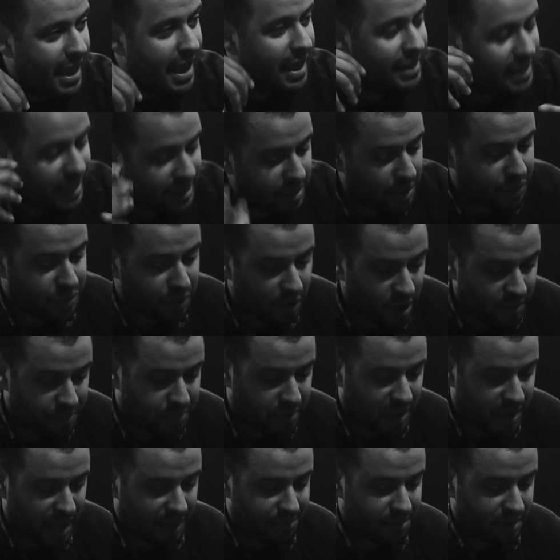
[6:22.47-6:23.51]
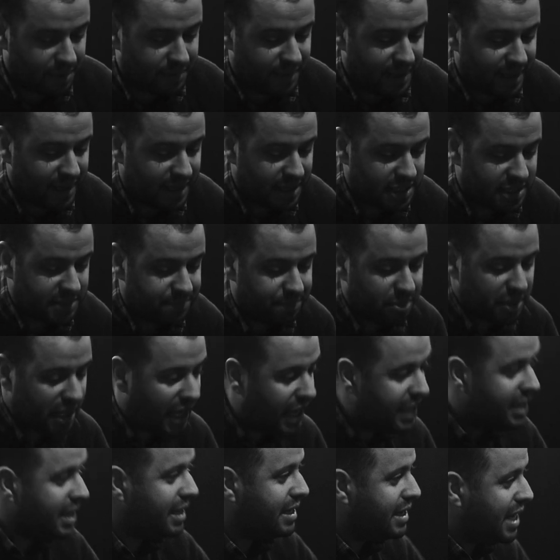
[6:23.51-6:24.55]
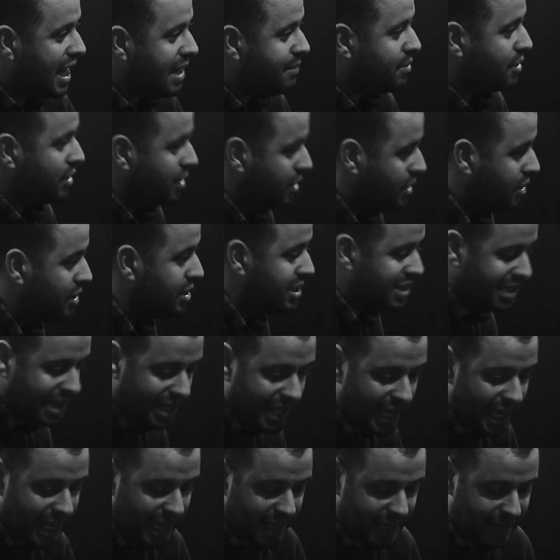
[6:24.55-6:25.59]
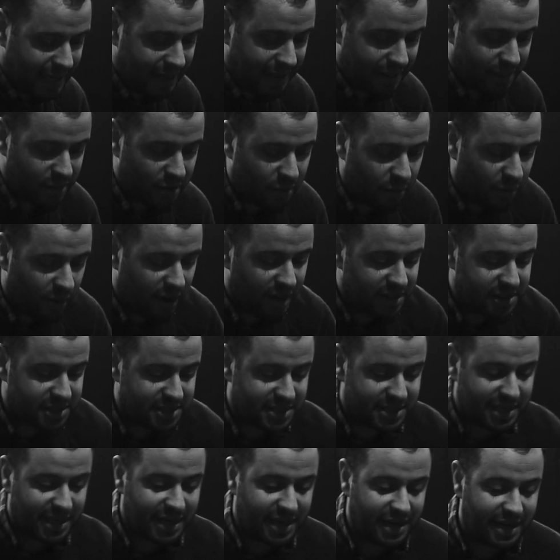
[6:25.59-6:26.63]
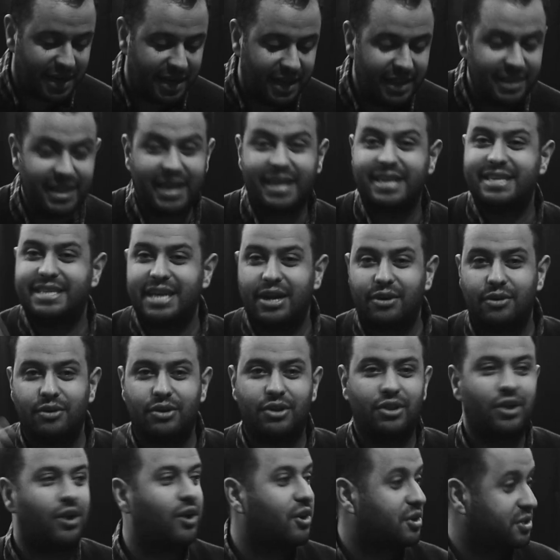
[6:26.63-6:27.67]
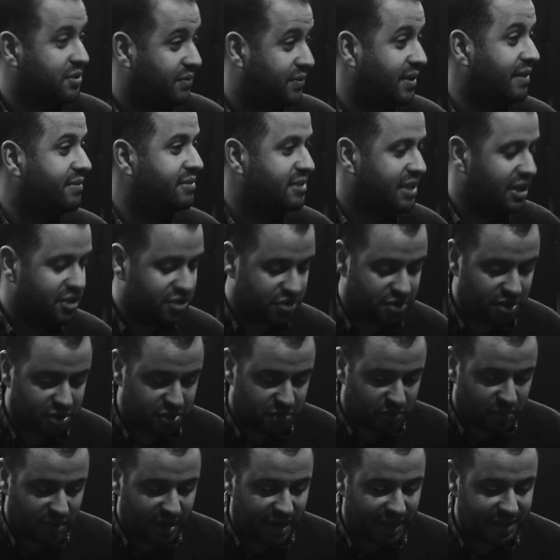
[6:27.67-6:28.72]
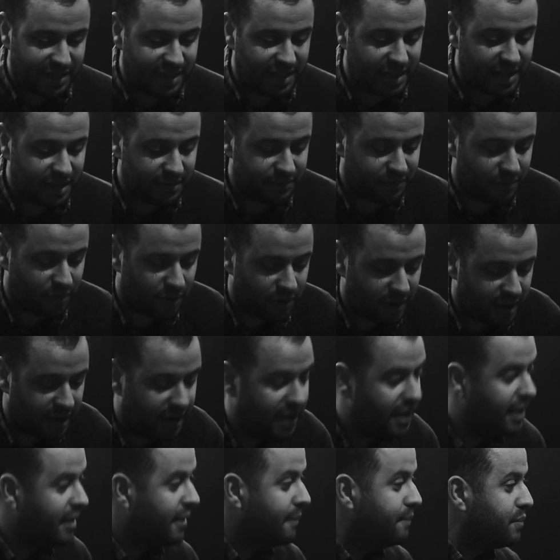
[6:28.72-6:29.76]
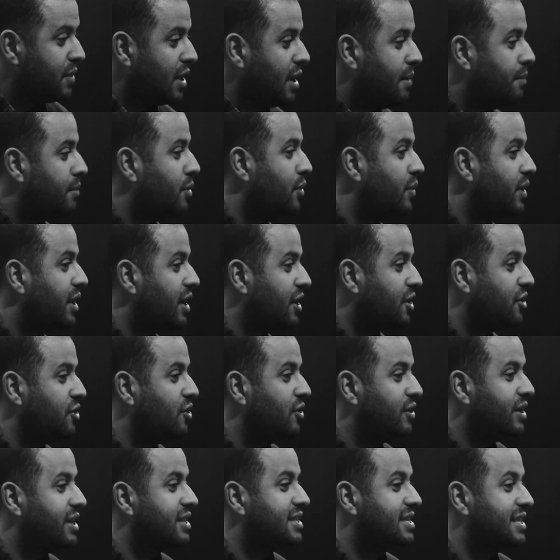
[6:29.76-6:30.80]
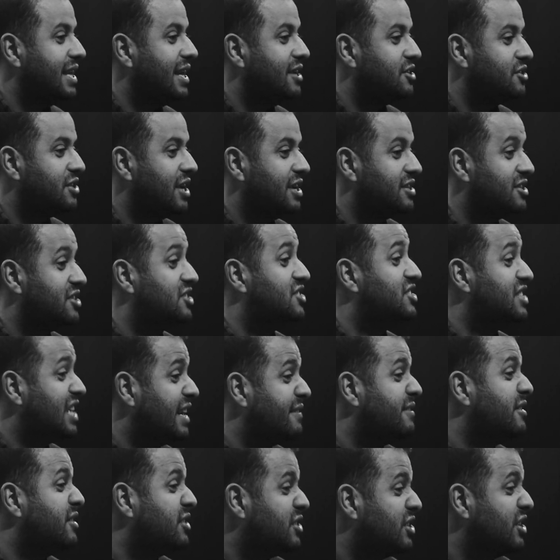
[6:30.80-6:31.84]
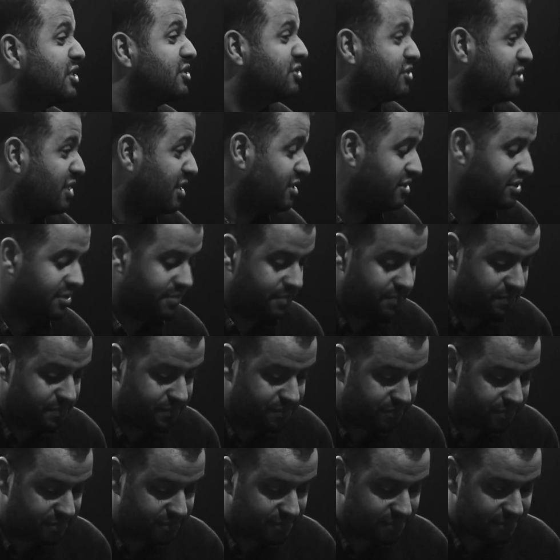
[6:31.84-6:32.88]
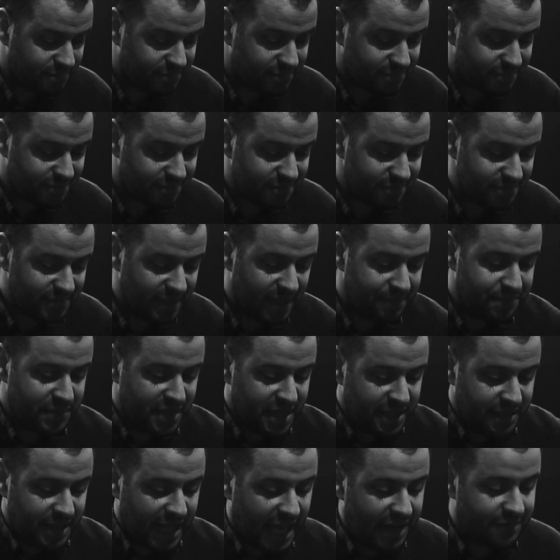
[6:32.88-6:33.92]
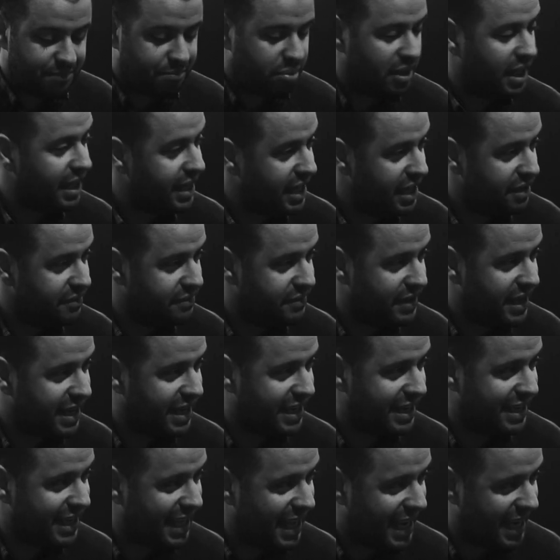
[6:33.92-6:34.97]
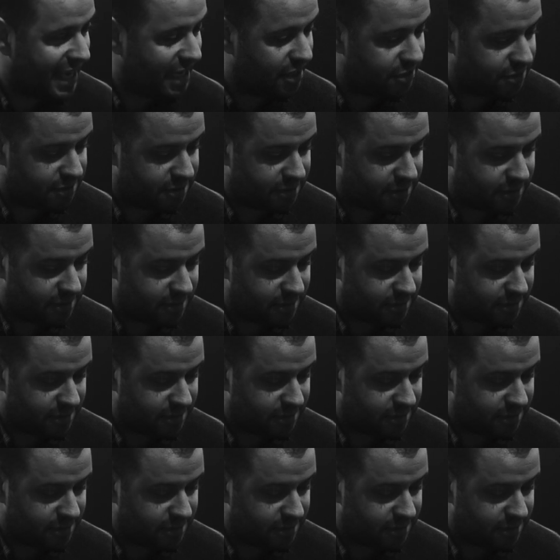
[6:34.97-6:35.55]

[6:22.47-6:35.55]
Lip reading: And then the third problem is blighted neighborhoods like the ones like Darrell Clark's 5th District where I live, or Maria Quinones Sanchez's 7th District, have plenty of vacant land.